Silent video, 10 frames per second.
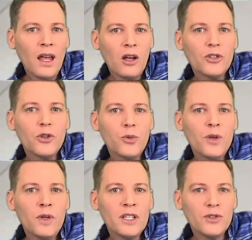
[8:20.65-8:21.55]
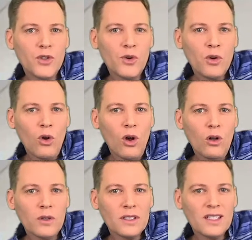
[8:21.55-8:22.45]
held a 3-minute Zoom
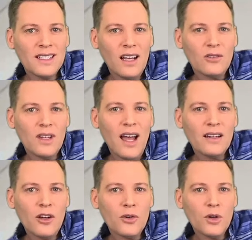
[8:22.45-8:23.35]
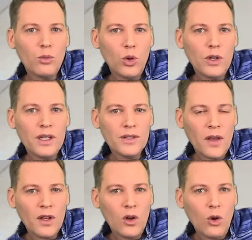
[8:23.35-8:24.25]
call to tell 900 employees
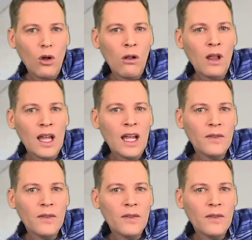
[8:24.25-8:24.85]
on the call